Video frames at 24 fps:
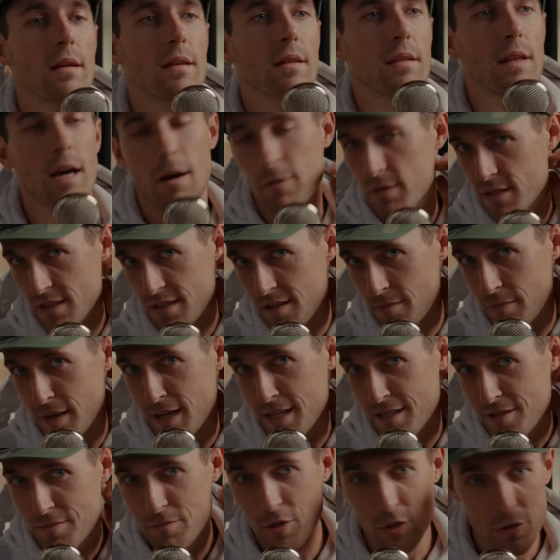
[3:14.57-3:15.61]
that wasn't the
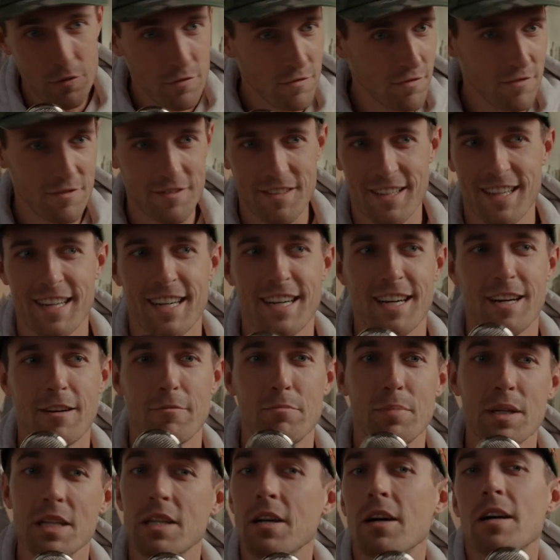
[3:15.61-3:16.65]
best move
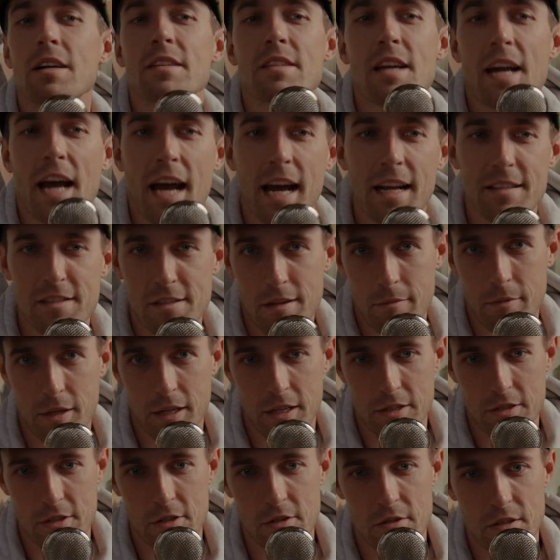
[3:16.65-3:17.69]
because I had stomach
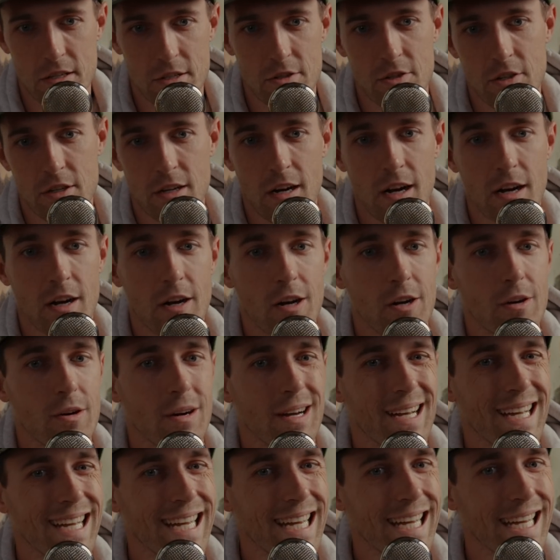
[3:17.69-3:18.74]
issues in Chicago,
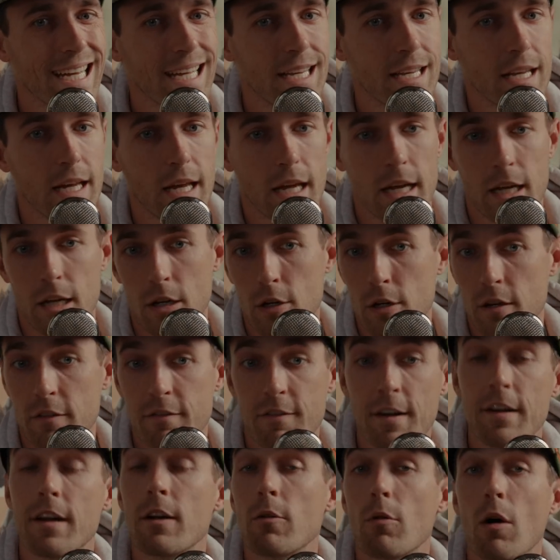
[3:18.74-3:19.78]
and it could have
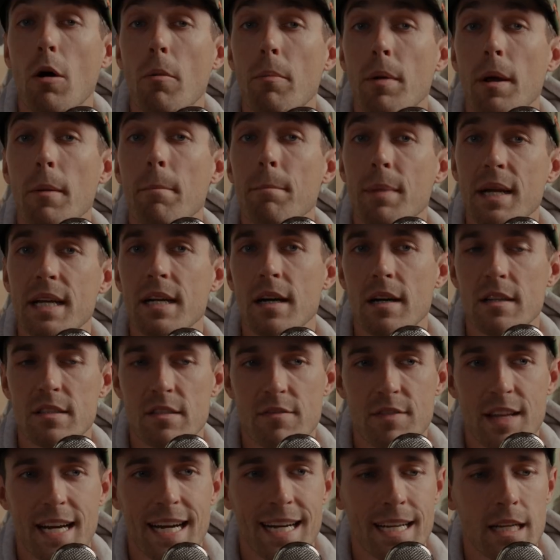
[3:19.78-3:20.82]
very well been because
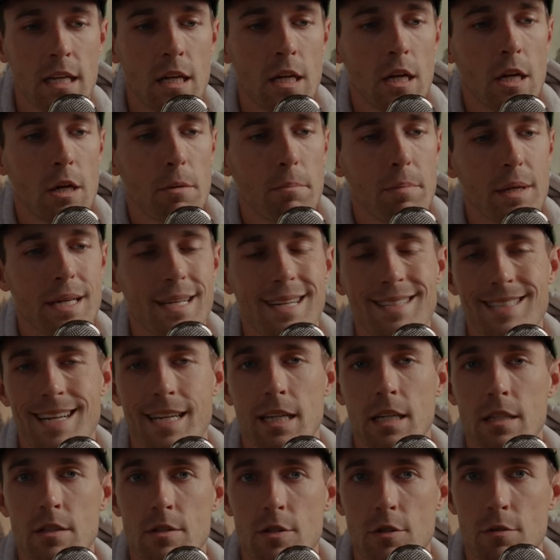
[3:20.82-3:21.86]
of that, because I
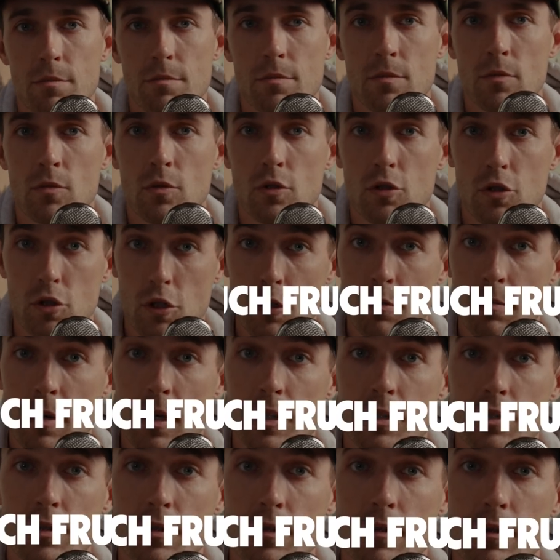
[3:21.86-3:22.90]
consumed too
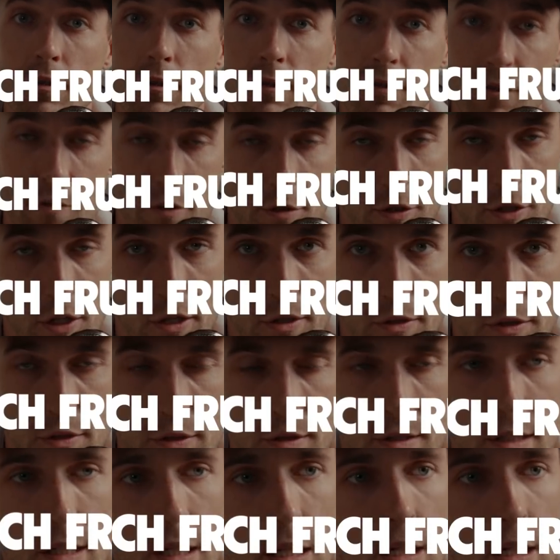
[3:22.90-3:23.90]
much fructose.